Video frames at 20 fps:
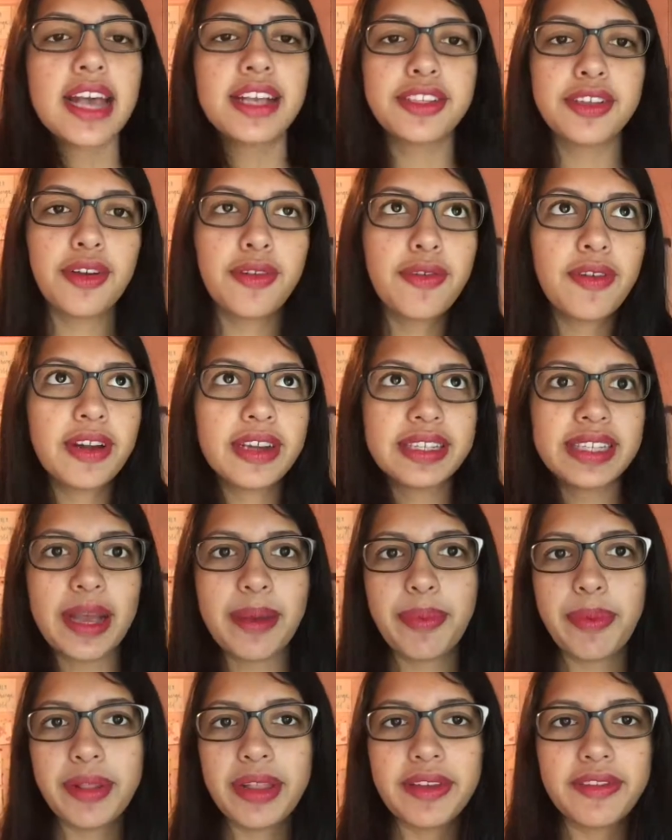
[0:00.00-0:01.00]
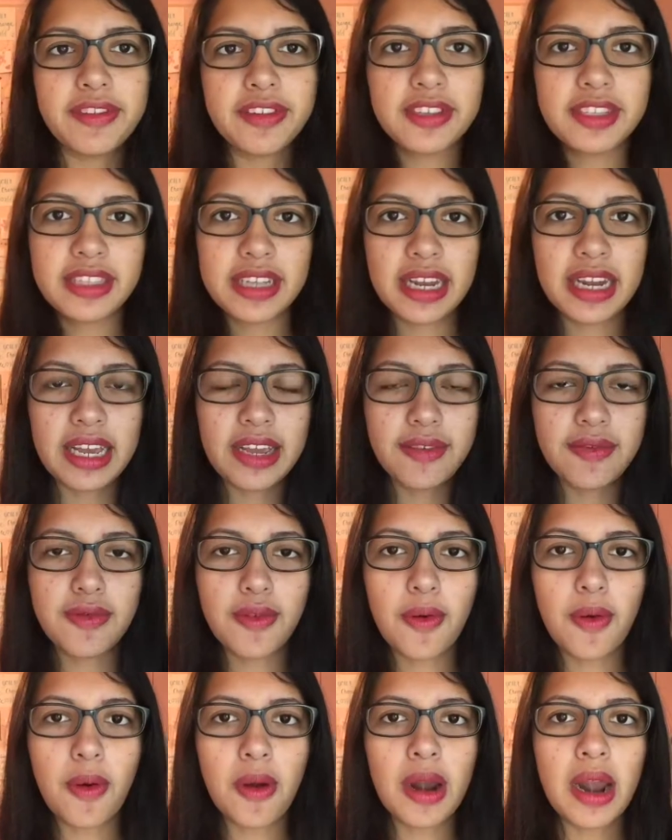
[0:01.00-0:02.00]
So for example, if you're studying
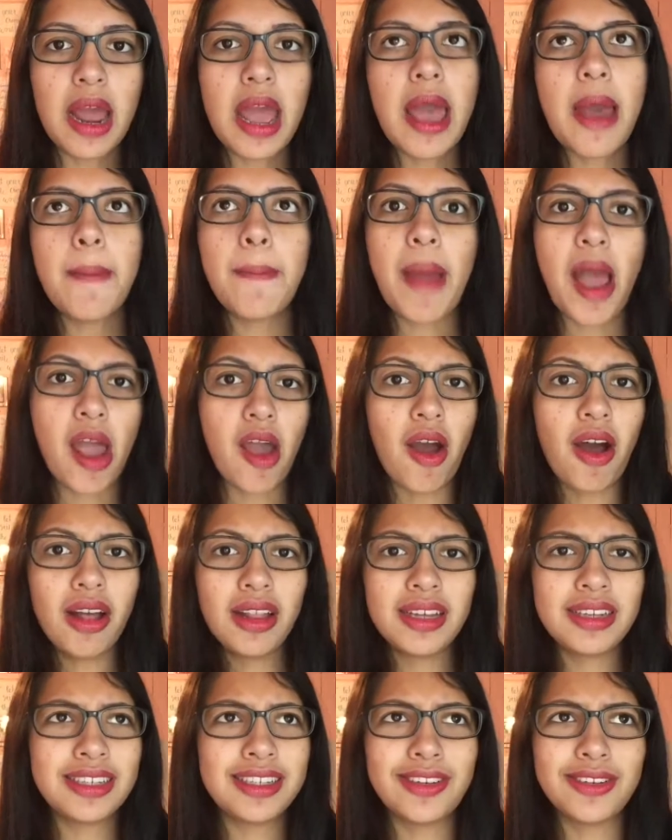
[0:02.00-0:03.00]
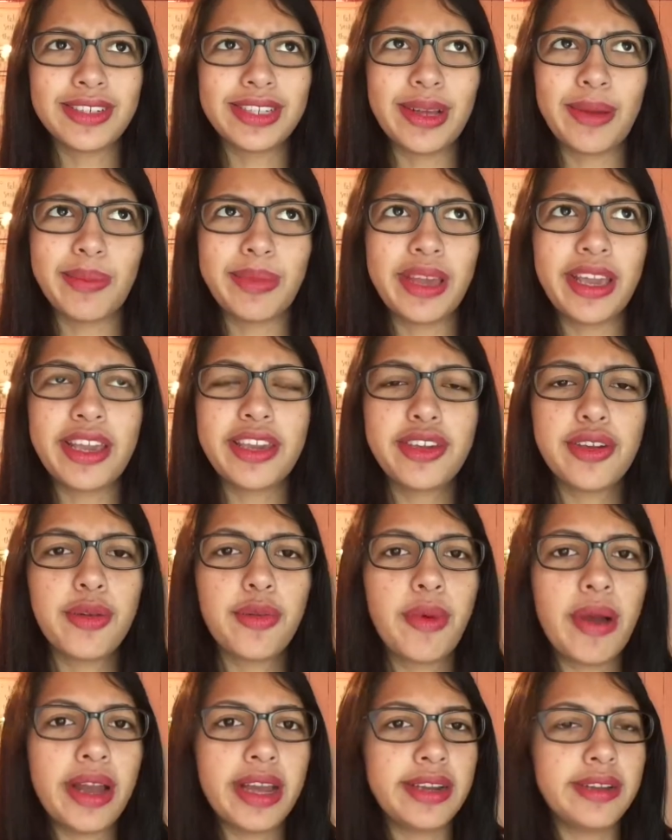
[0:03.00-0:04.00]
for biology or something, you
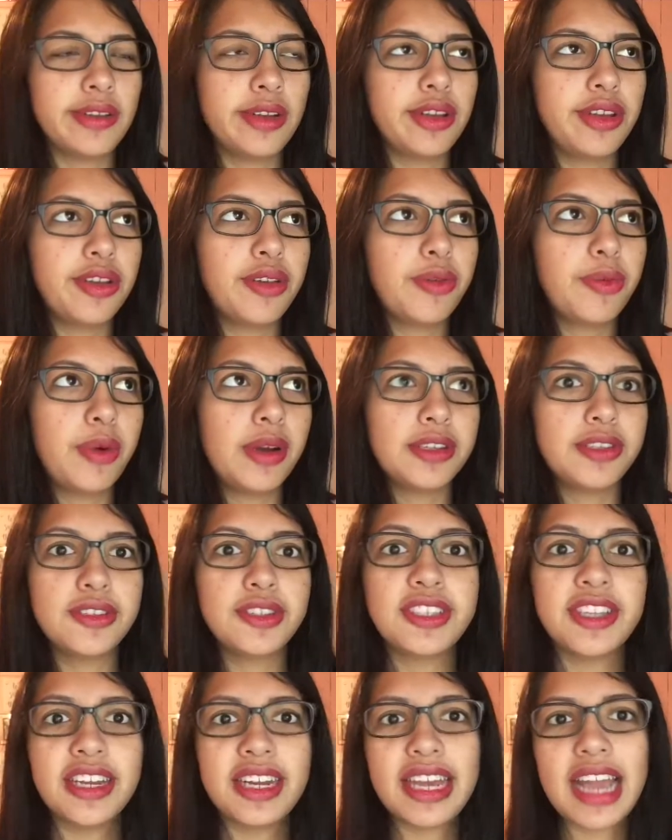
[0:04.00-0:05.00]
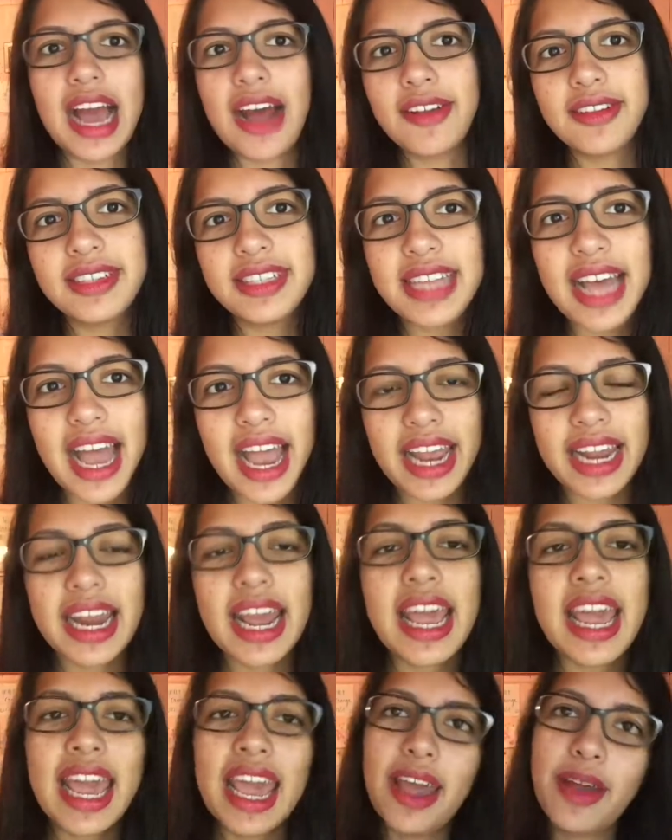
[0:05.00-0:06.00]
want to study outside,
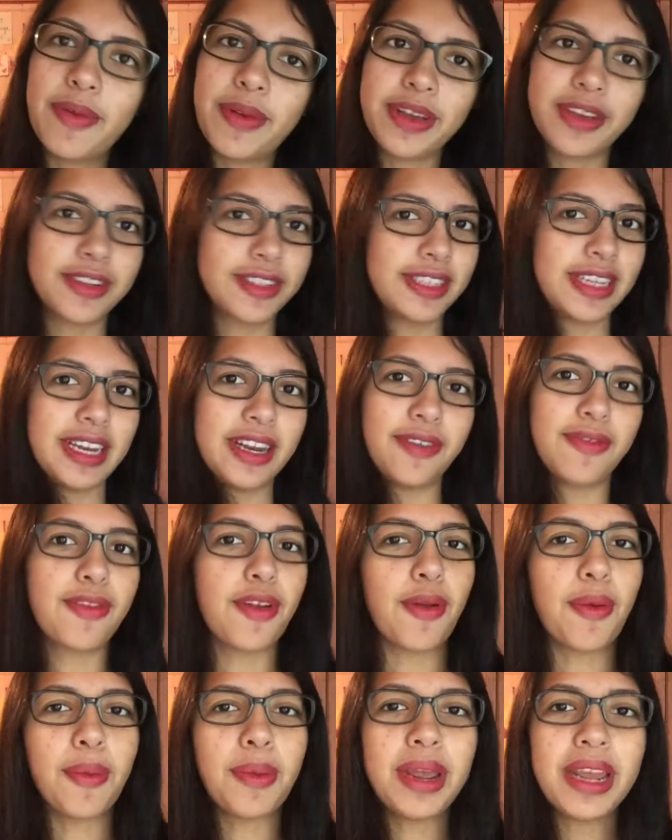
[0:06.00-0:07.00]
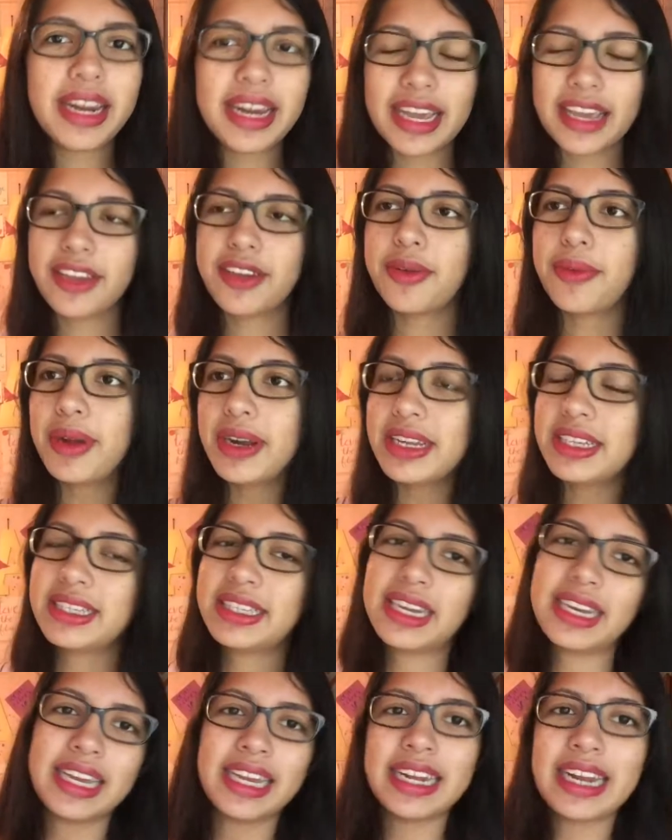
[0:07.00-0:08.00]
and when you're studying for reading, you want to
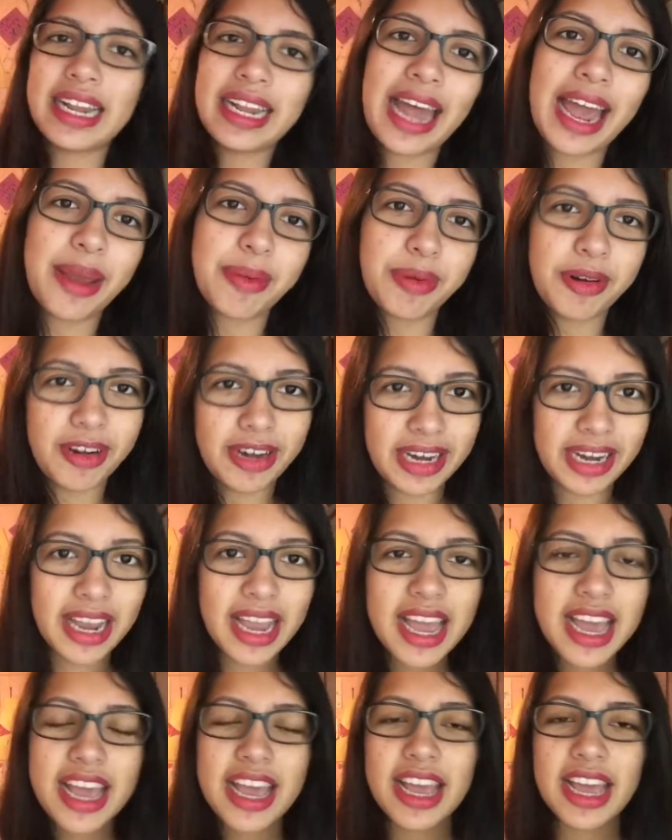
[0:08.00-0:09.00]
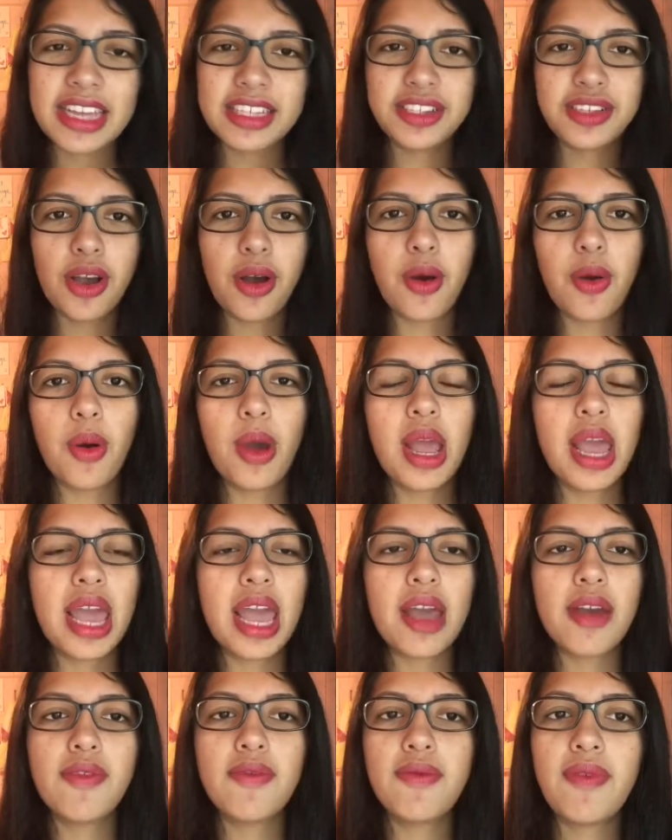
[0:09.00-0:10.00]
study in a library. So
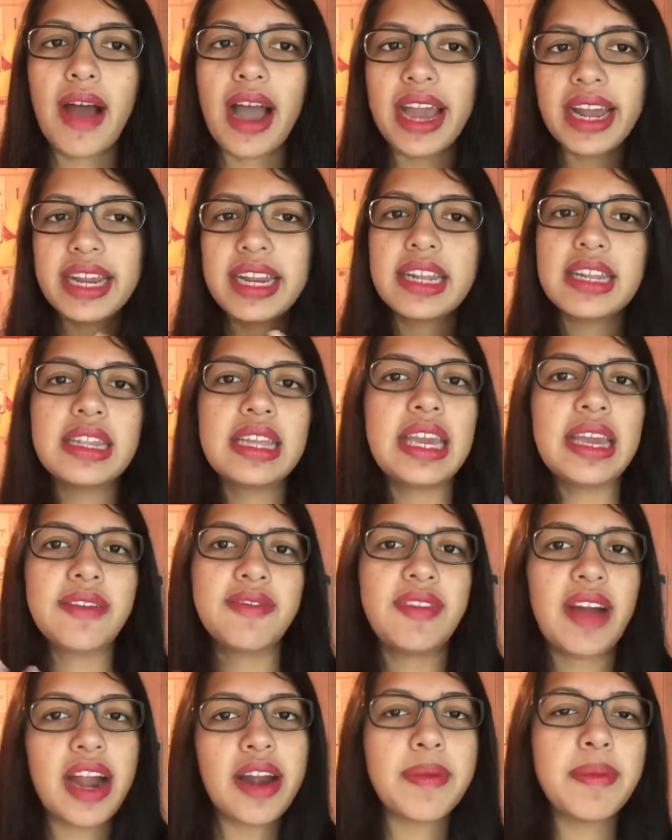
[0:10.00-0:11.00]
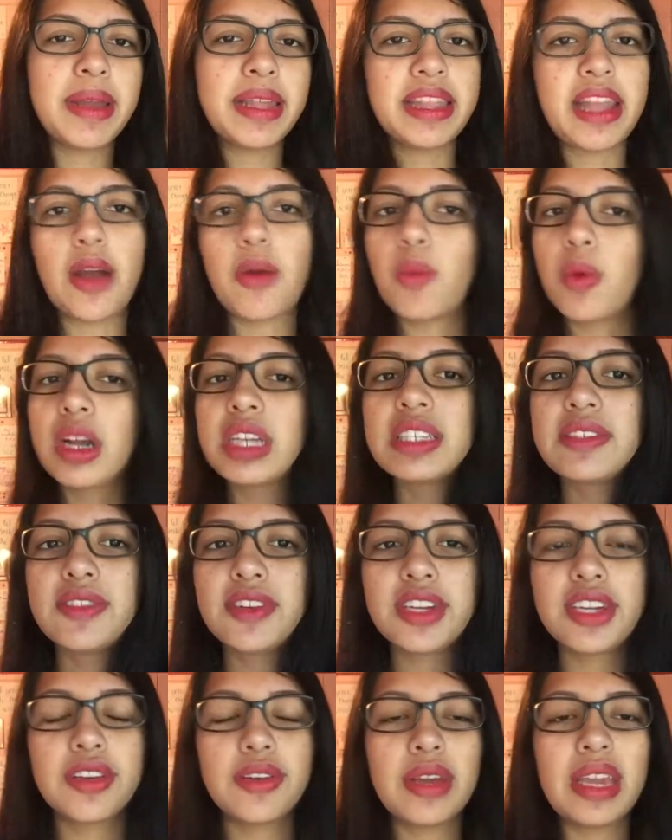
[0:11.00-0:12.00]
find the environment that works for
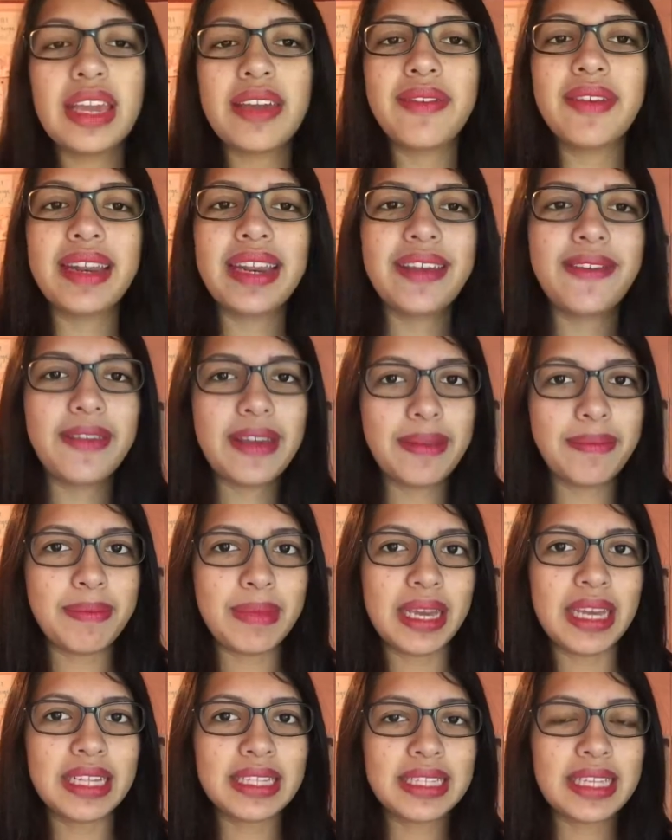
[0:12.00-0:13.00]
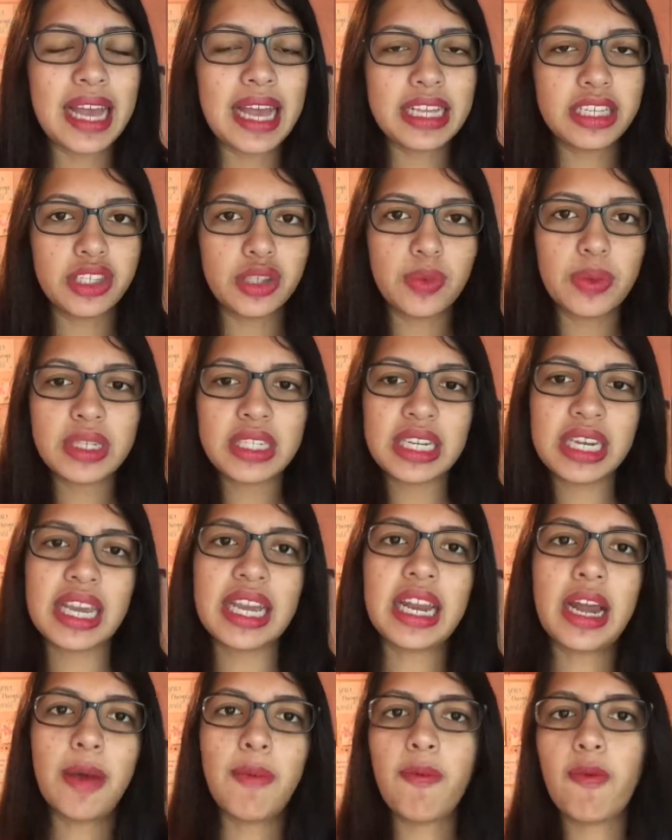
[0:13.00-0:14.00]
you, even if it means switching
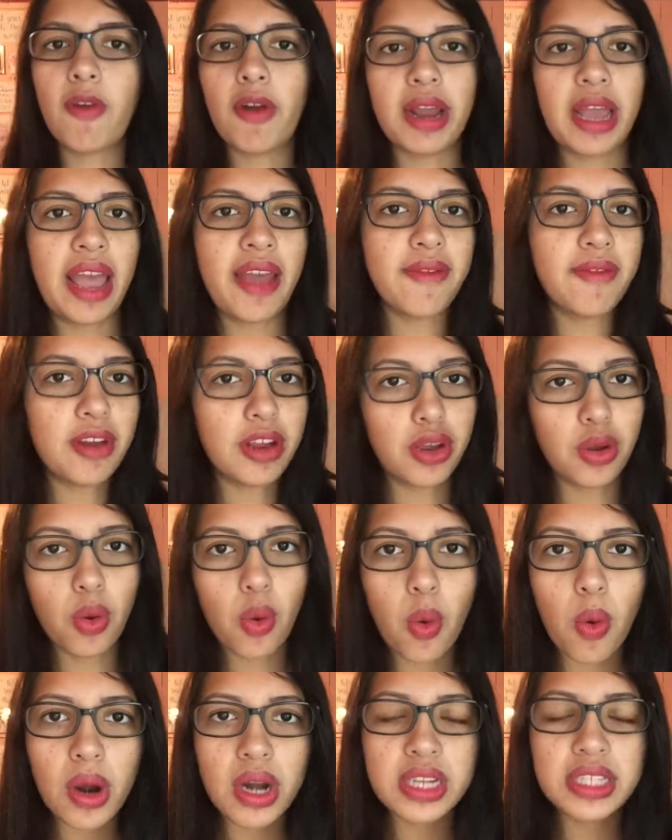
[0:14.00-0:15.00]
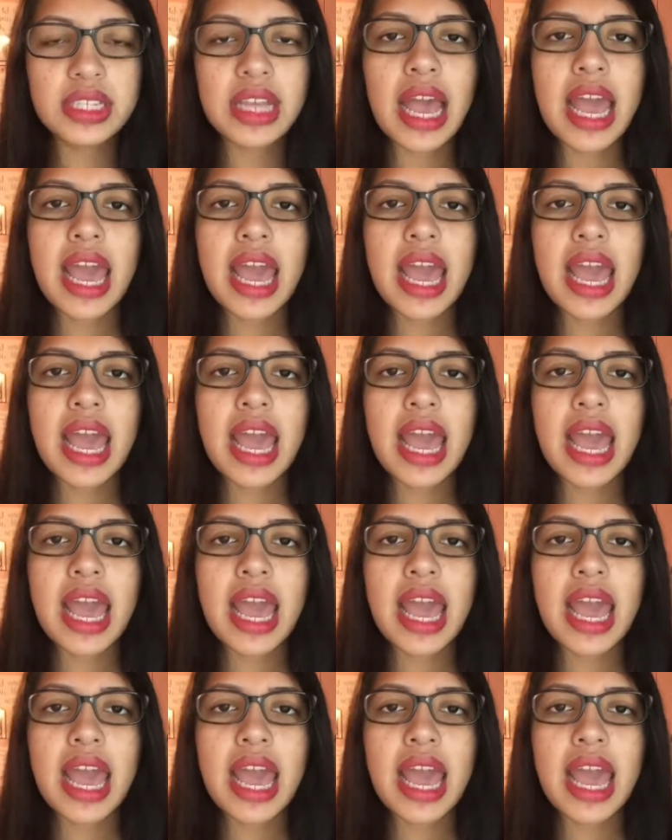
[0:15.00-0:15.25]
it up for every course.